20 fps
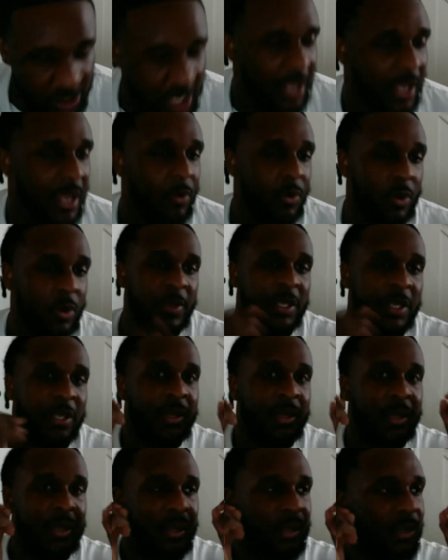
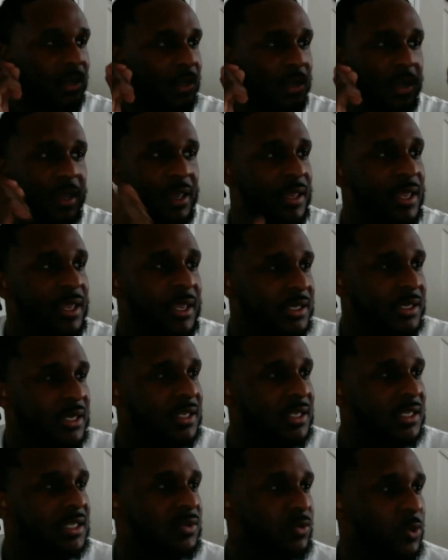It
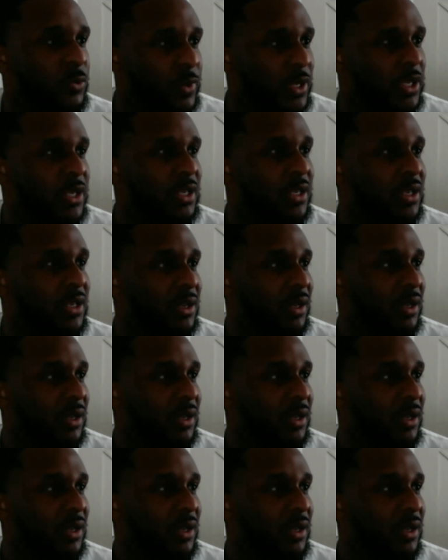just would be